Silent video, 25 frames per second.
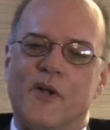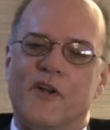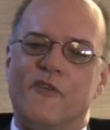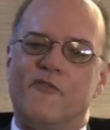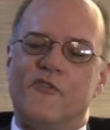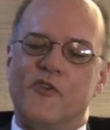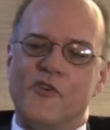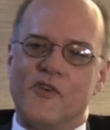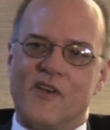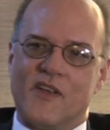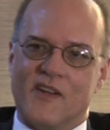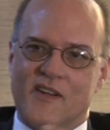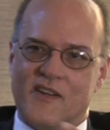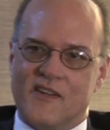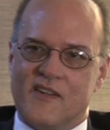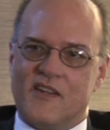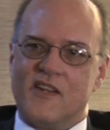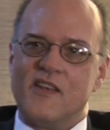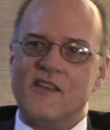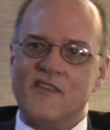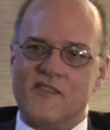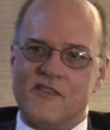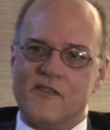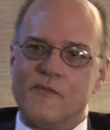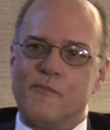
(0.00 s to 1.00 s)
But if you can
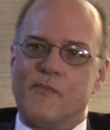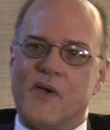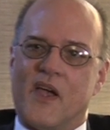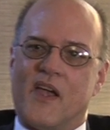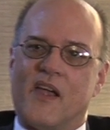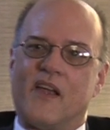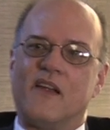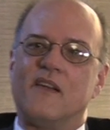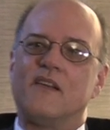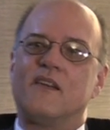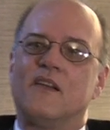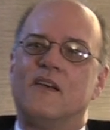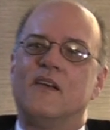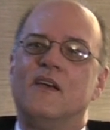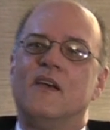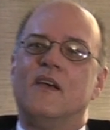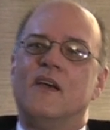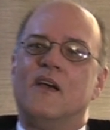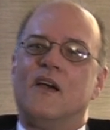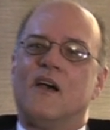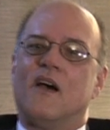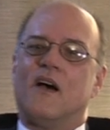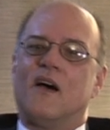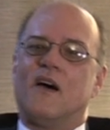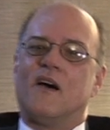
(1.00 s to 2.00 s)
anticipate,
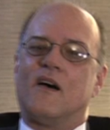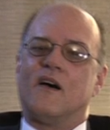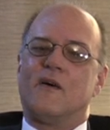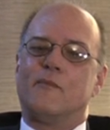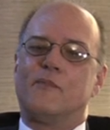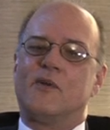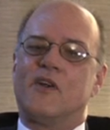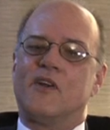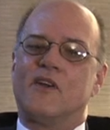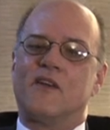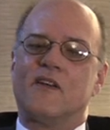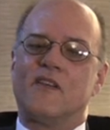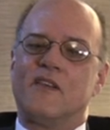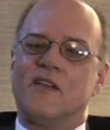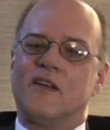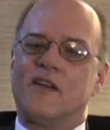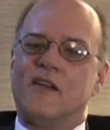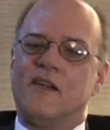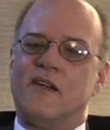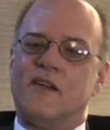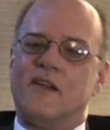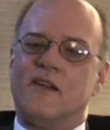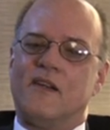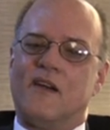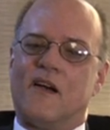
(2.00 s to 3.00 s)
uh,
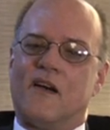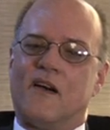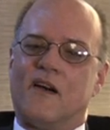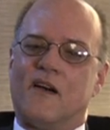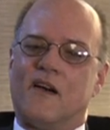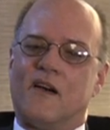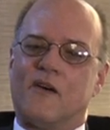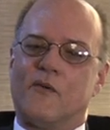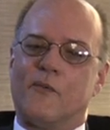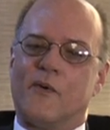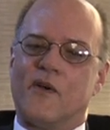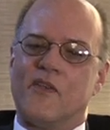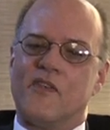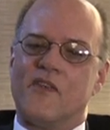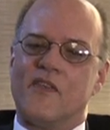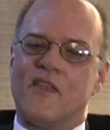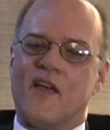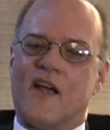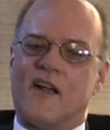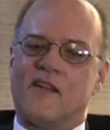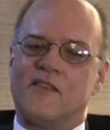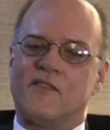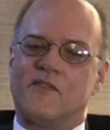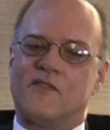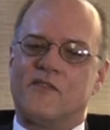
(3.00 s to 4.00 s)
particularly uh, whether
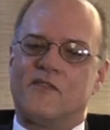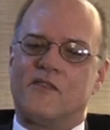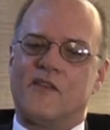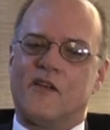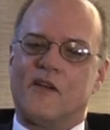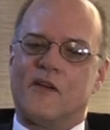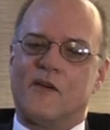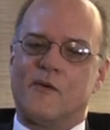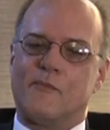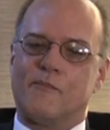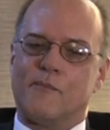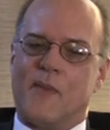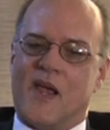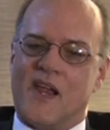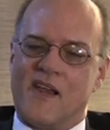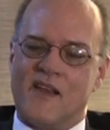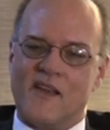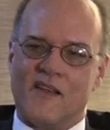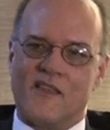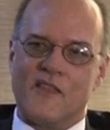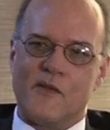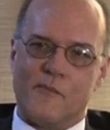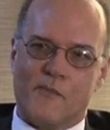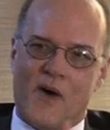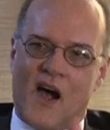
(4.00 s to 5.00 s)
that's uh,
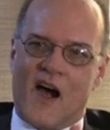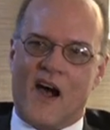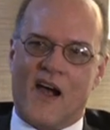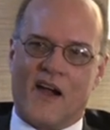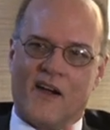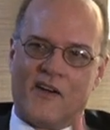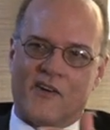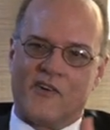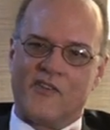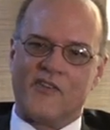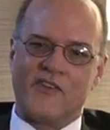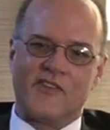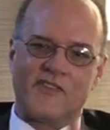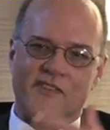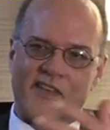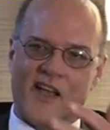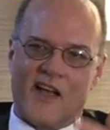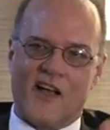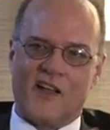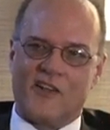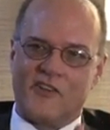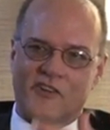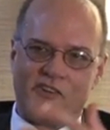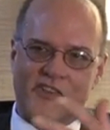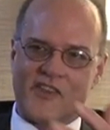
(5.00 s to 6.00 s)
making the buy or the
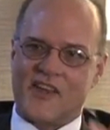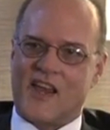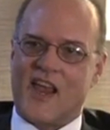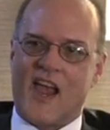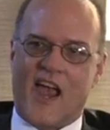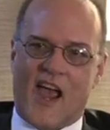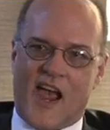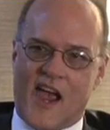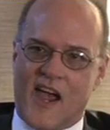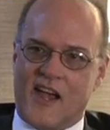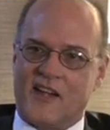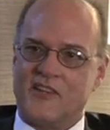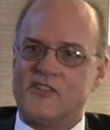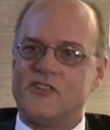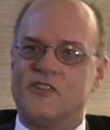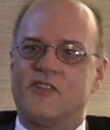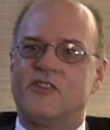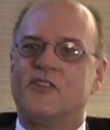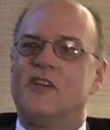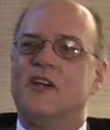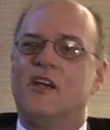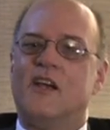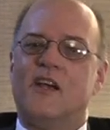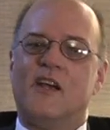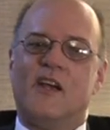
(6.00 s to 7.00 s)
sell or the cash
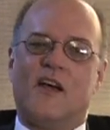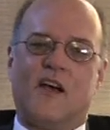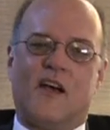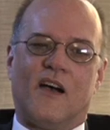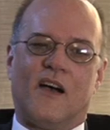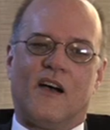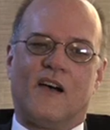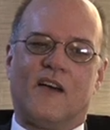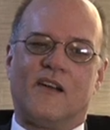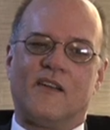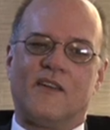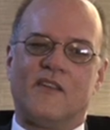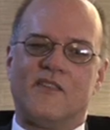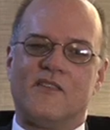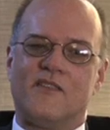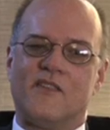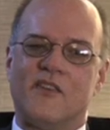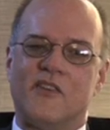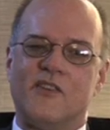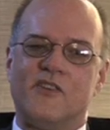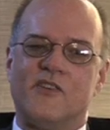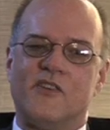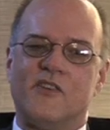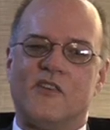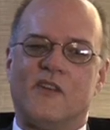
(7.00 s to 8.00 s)
uh,
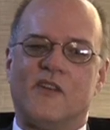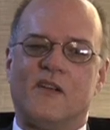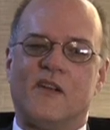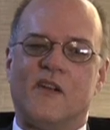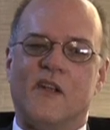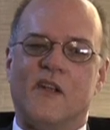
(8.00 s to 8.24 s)
decision.